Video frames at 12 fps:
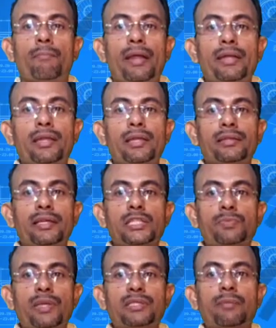Mandela then
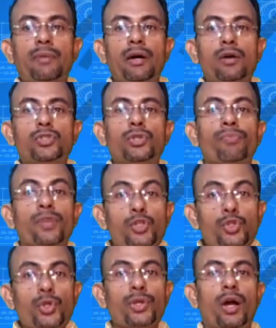speaks about
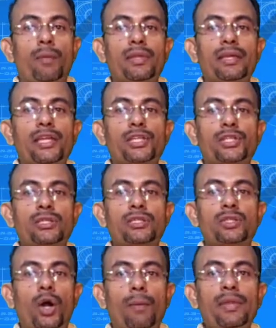twin
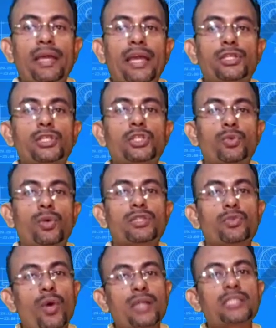obligations
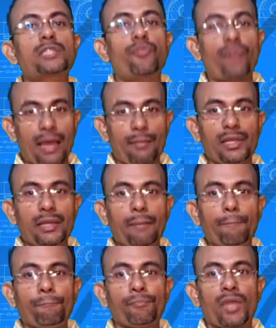towards one's
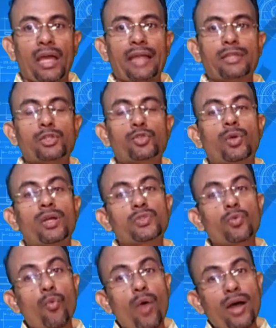family and
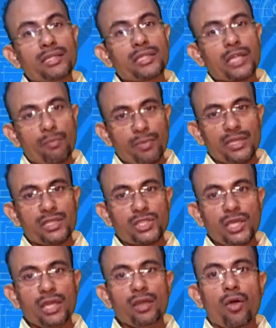towards one's
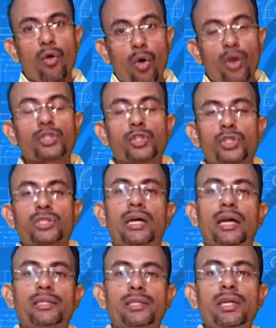community or
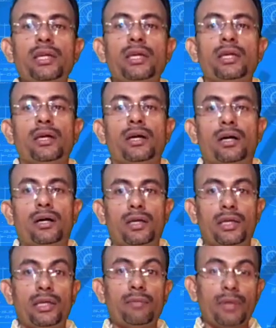society
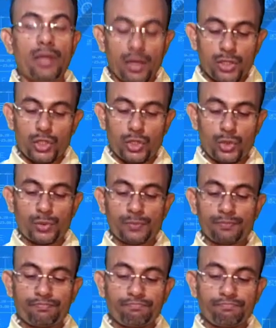he belongs to.